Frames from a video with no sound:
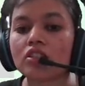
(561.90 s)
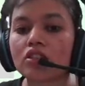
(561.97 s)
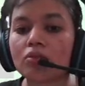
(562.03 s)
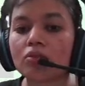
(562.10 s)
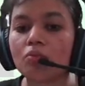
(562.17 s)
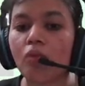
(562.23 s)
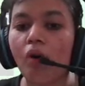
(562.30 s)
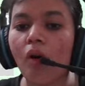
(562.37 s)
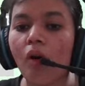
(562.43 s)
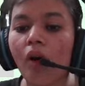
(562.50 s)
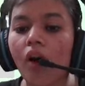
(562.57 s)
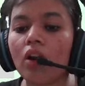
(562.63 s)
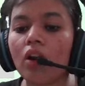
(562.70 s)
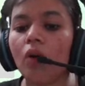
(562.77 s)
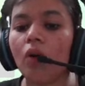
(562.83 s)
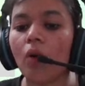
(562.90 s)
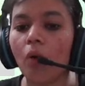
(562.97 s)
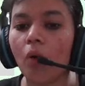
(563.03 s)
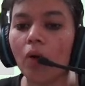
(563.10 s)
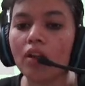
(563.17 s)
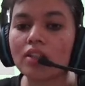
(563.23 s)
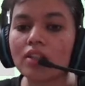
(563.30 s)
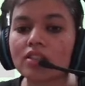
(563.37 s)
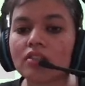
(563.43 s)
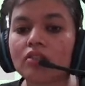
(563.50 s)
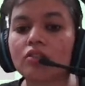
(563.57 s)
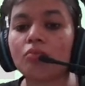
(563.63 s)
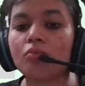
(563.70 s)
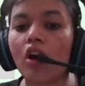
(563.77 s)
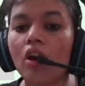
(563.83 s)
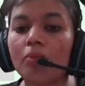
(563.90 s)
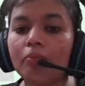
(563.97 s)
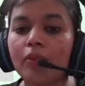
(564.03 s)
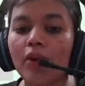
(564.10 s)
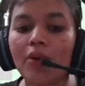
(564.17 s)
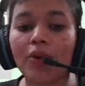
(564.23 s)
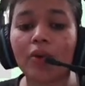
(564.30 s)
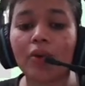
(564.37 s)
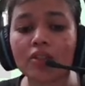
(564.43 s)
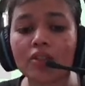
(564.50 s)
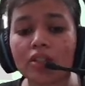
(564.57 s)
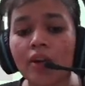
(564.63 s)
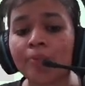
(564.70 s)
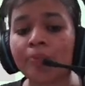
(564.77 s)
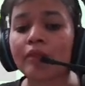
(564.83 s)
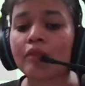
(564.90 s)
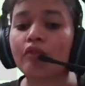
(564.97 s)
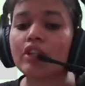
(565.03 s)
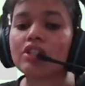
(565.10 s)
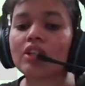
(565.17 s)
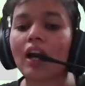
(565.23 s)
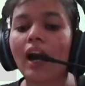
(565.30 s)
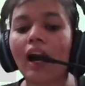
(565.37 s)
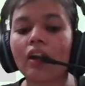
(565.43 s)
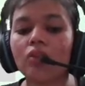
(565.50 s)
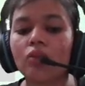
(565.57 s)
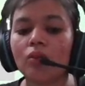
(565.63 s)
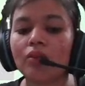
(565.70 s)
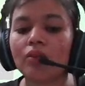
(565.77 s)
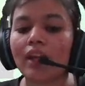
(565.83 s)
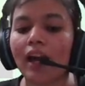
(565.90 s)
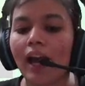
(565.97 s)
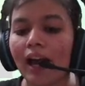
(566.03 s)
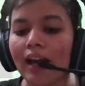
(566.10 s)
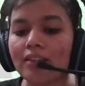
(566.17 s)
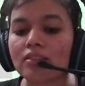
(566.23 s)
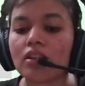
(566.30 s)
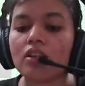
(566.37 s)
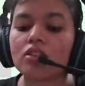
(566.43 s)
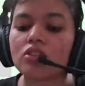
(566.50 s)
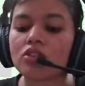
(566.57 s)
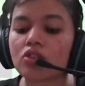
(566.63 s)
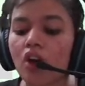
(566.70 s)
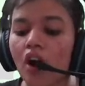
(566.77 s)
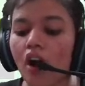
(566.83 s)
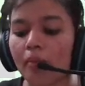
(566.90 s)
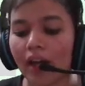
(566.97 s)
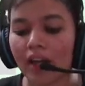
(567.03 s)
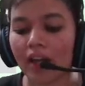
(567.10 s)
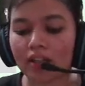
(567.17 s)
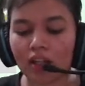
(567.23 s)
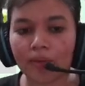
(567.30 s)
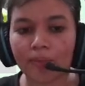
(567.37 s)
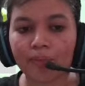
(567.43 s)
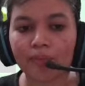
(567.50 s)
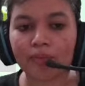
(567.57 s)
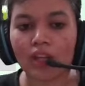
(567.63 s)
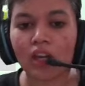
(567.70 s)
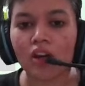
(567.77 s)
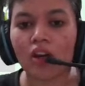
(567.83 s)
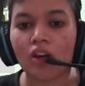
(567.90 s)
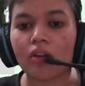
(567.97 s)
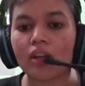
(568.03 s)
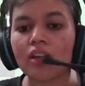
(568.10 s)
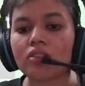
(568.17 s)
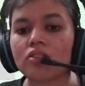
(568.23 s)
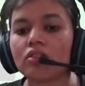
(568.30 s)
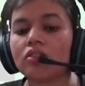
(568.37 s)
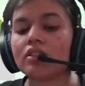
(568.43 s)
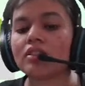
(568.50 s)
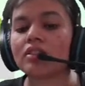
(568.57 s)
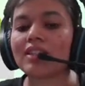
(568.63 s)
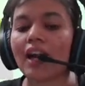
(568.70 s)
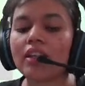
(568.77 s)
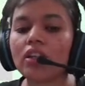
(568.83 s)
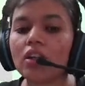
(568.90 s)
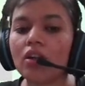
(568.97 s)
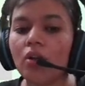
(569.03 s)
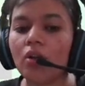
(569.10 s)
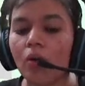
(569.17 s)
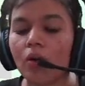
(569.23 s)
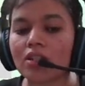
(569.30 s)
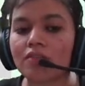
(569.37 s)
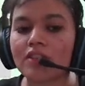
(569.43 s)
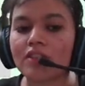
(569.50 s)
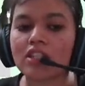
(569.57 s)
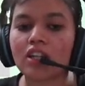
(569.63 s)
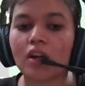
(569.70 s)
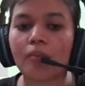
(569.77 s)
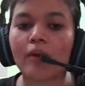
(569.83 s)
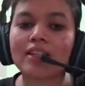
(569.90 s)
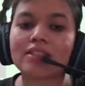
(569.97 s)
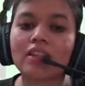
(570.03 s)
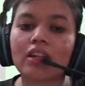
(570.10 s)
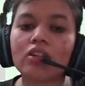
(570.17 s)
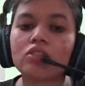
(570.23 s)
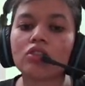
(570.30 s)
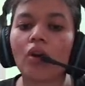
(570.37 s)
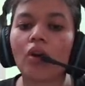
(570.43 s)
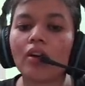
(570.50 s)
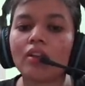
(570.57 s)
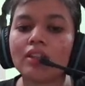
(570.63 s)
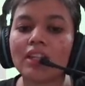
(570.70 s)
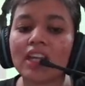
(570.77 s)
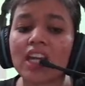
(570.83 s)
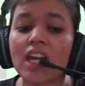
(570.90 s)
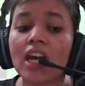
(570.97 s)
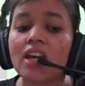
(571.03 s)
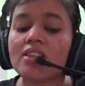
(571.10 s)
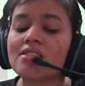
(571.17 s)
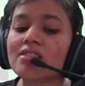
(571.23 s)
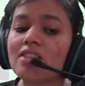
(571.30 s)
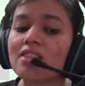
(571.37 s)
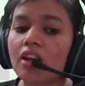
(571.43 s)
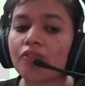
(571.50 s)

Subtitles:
so this whole process, the process by which the plants and some other organisms make their own food with their raw materials